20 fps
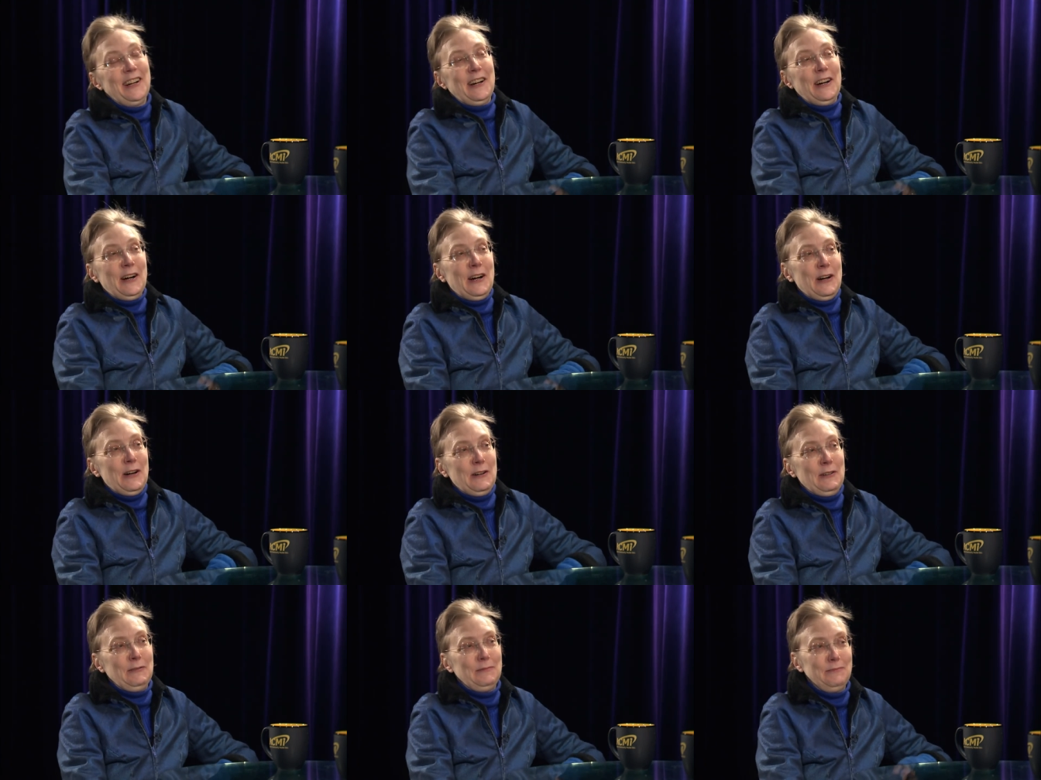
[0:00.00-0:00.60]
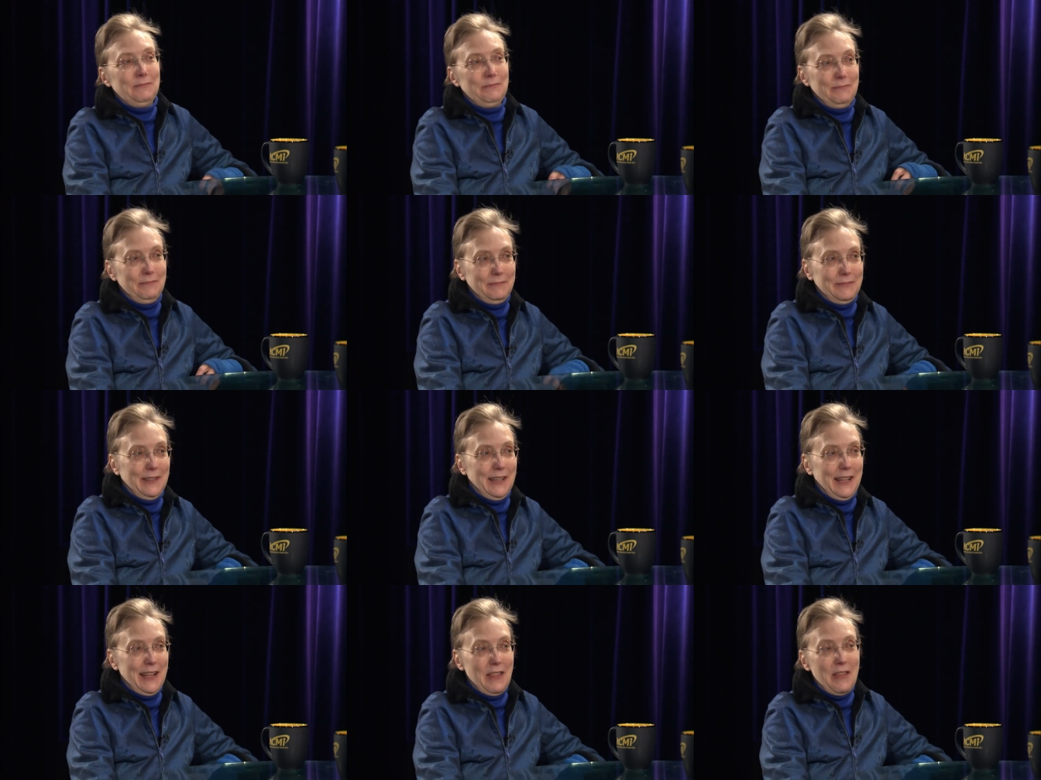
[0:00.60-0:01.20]
Um,
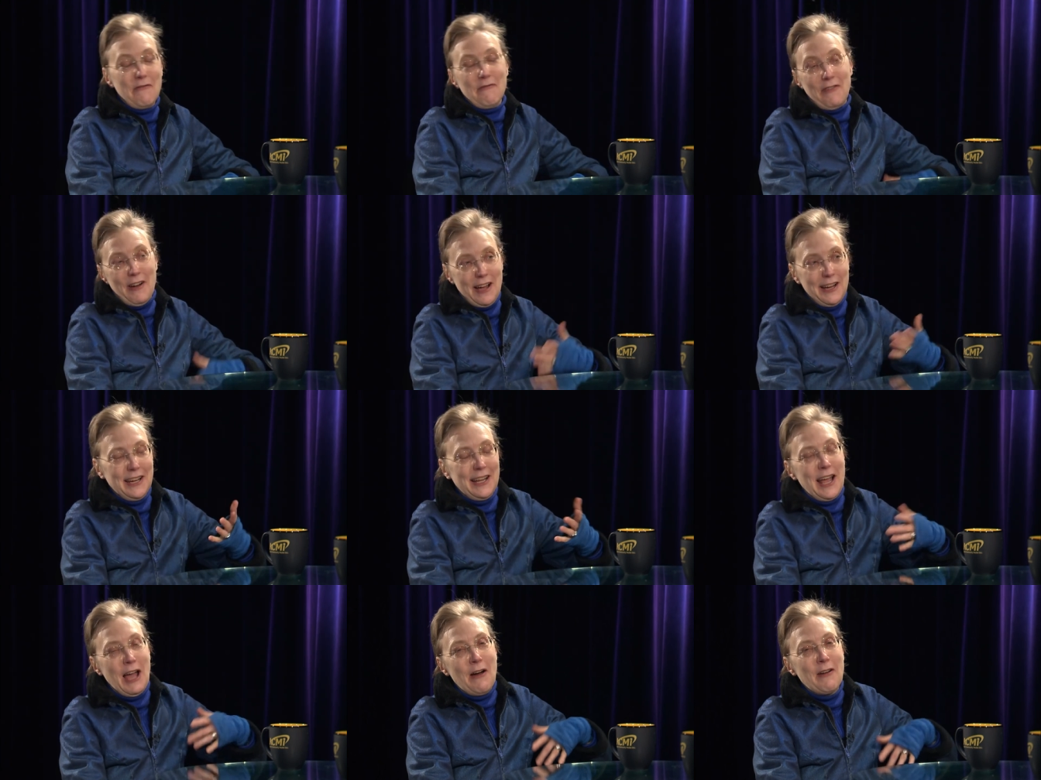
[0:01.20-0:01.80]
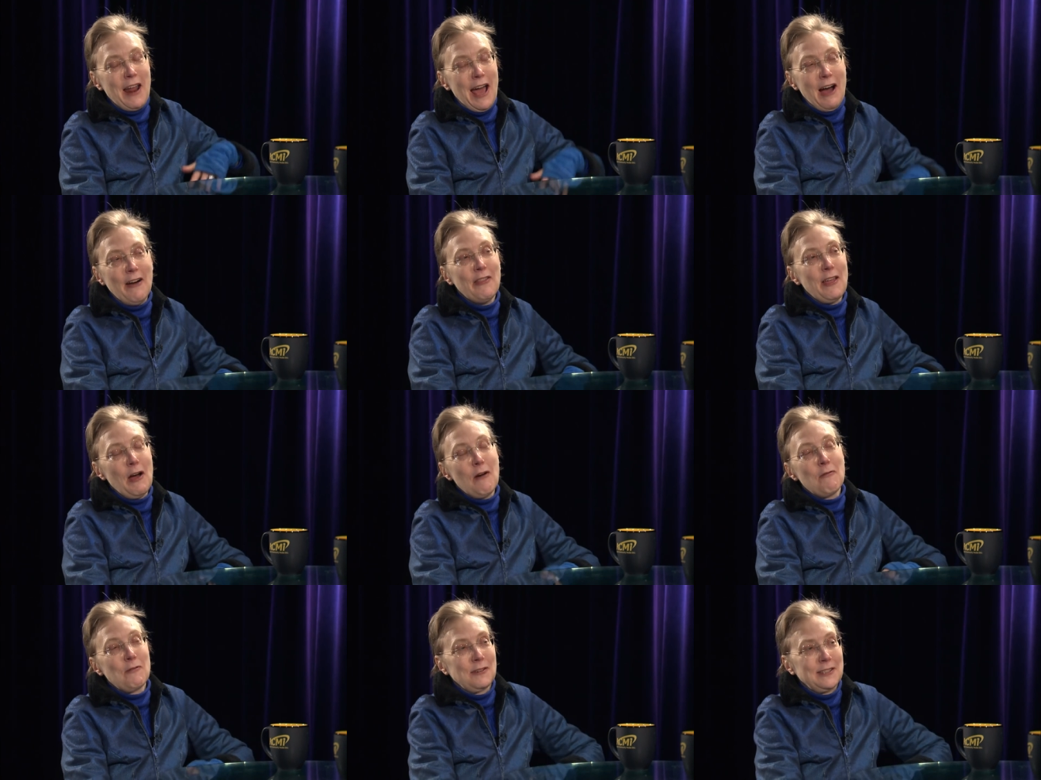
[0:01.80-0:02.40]
and then finding out how
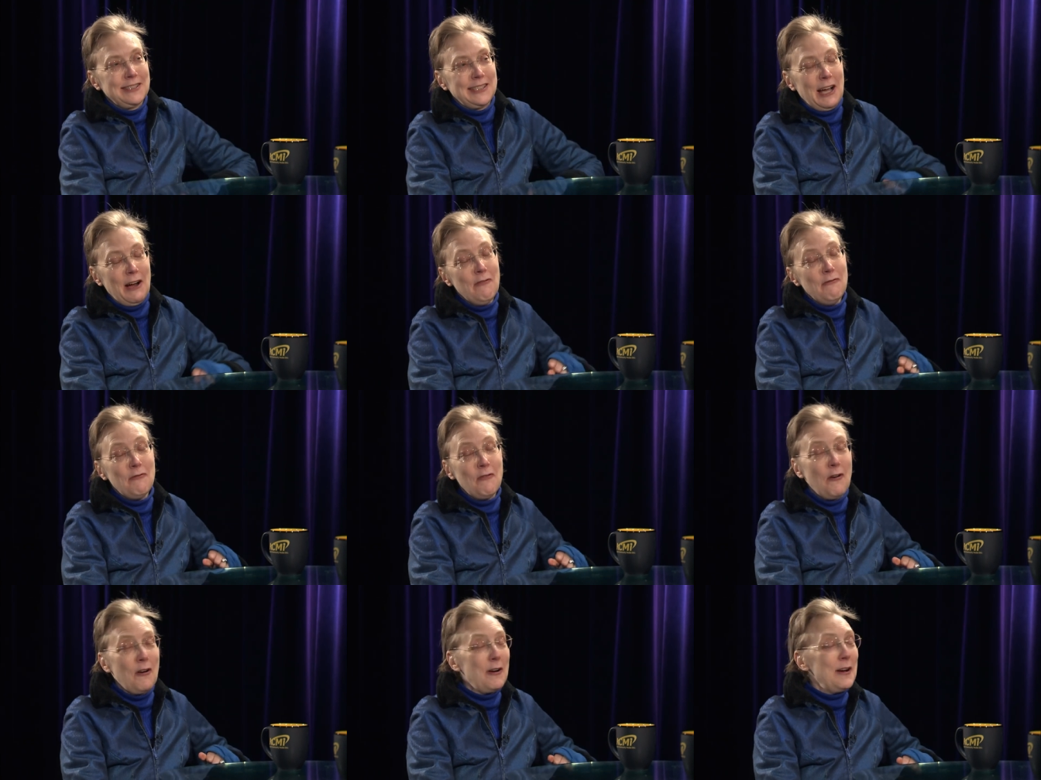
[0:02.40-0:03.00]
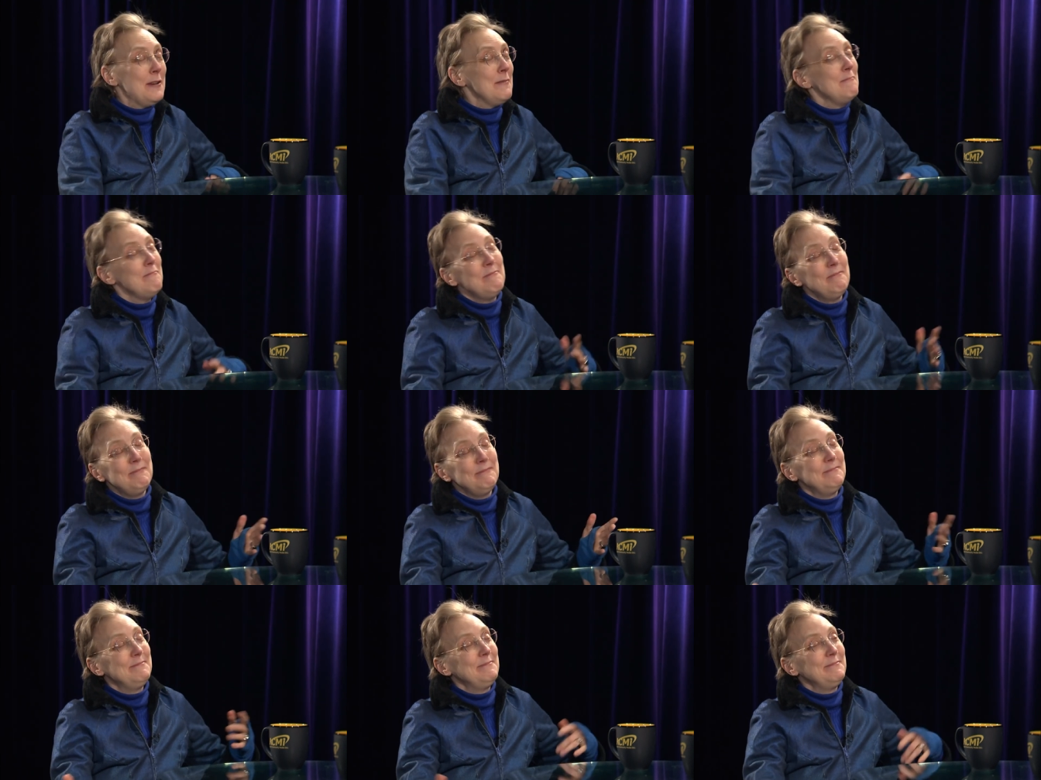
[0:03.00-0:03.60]
that works out for
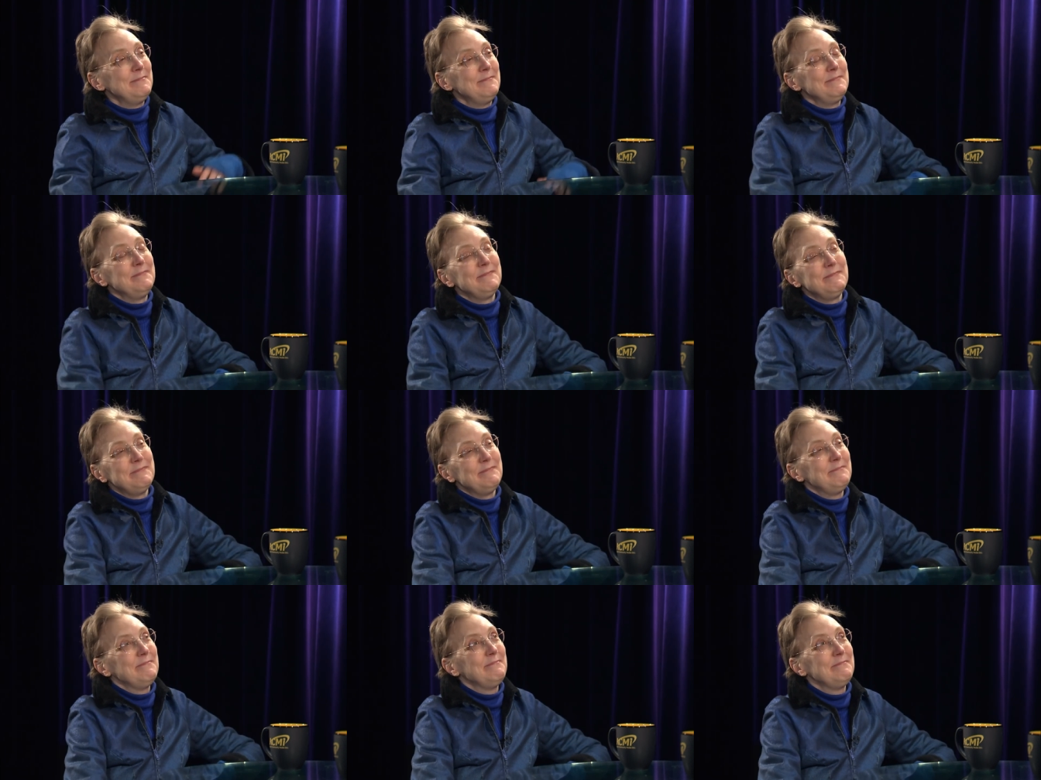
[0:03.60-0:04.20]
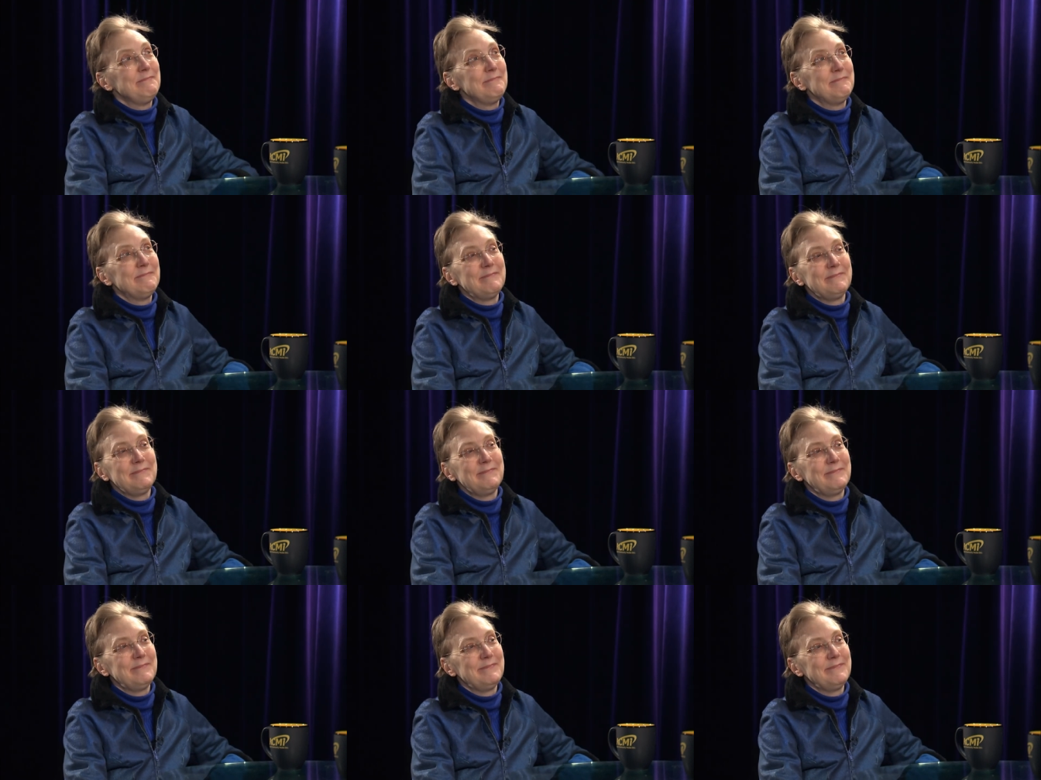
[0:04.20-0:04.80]
him?
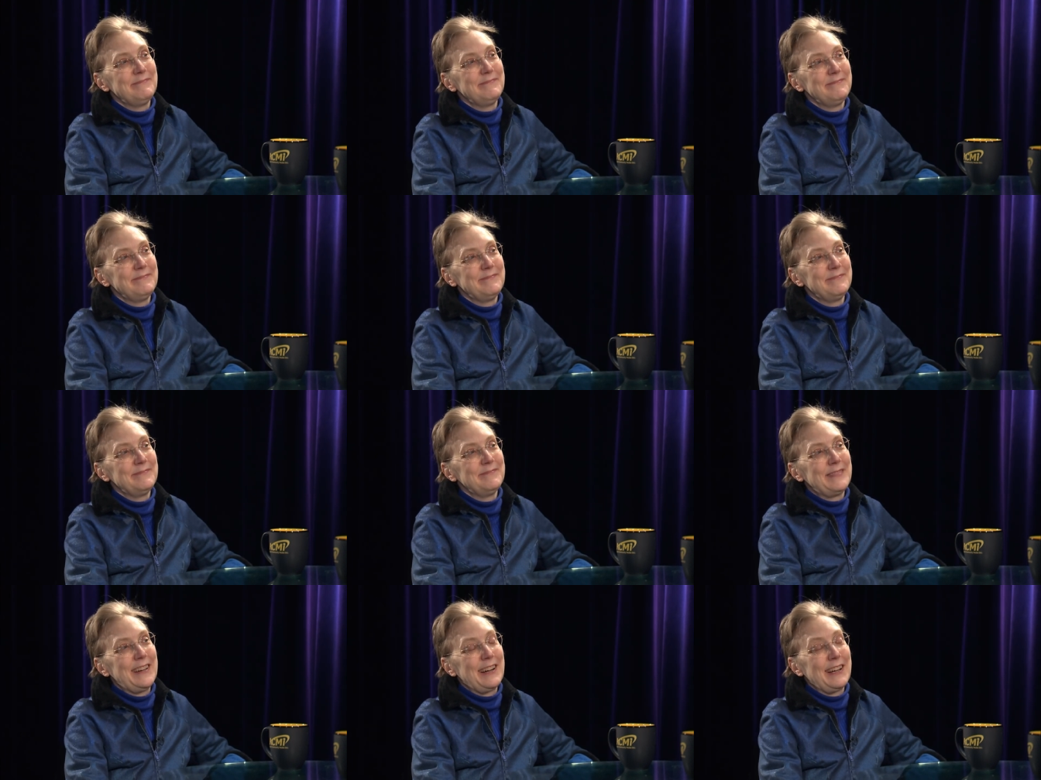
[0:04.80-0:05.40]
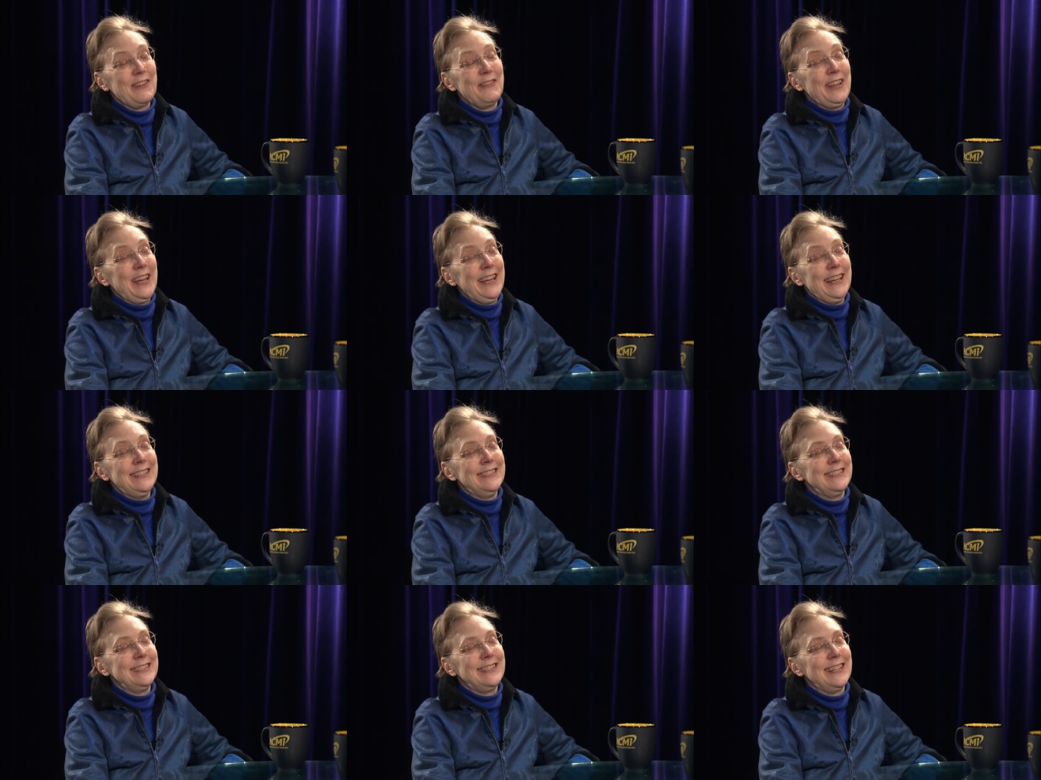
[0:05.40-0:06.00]
I'll give you a
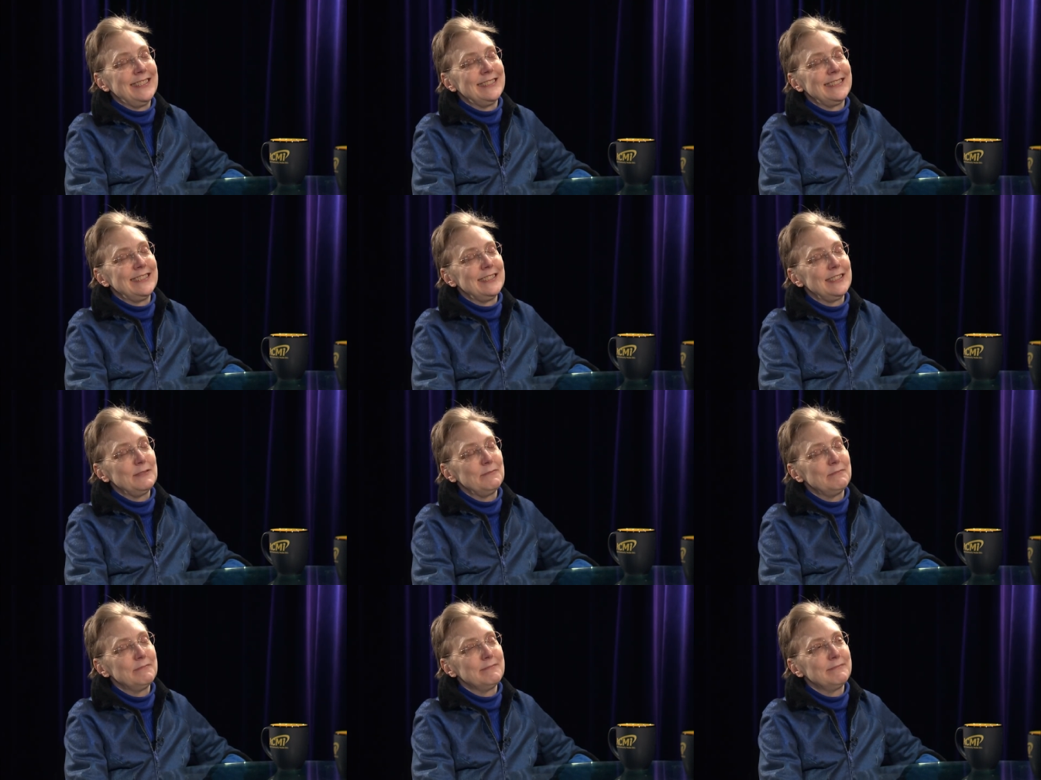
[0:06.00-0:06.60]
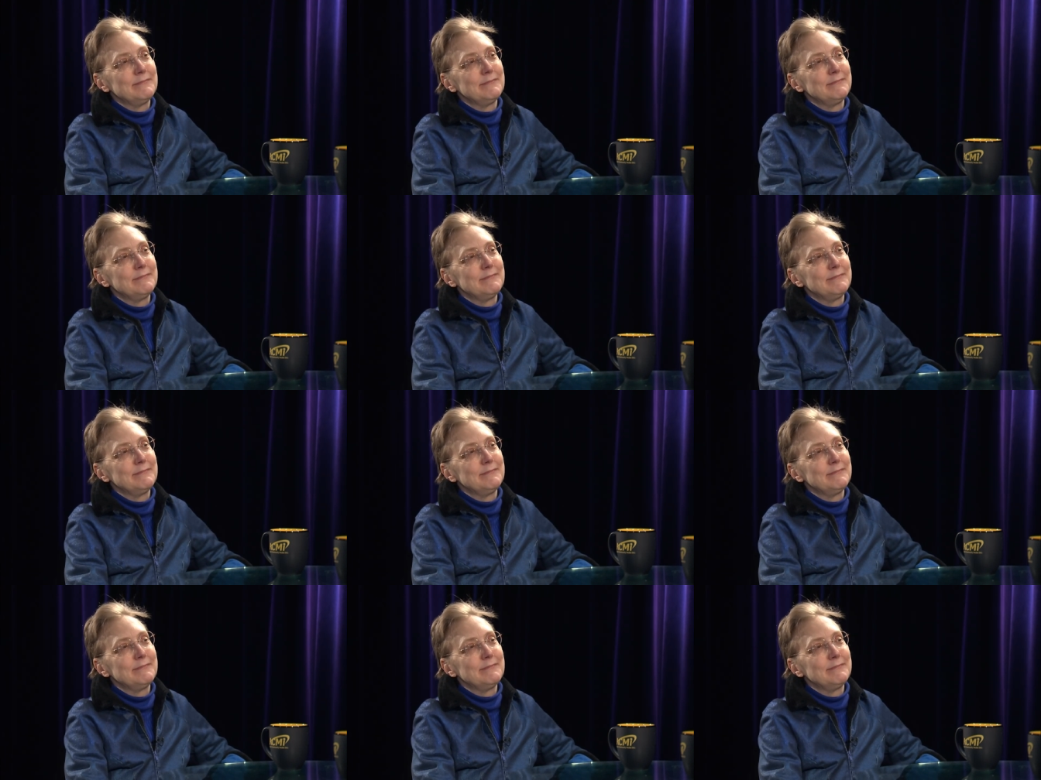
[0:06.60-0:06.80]
hint, it doesn't. Yeah.